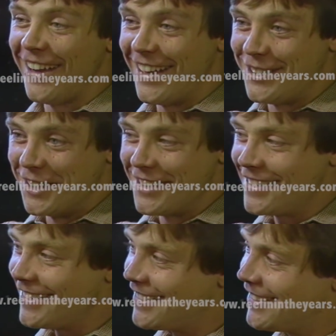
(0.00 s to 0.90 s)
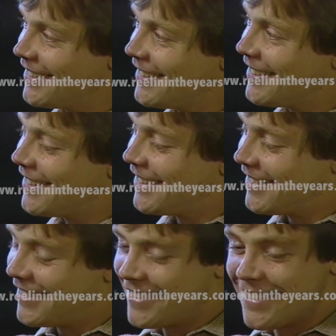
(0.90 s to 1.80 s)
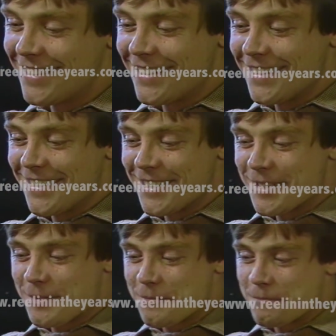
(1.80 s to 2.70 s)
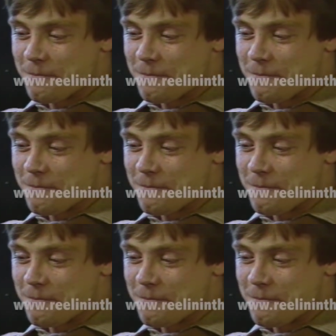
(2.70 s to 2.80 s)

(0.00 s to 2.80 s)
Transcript: Ratched. Harrison, I, I, want to bring something up with you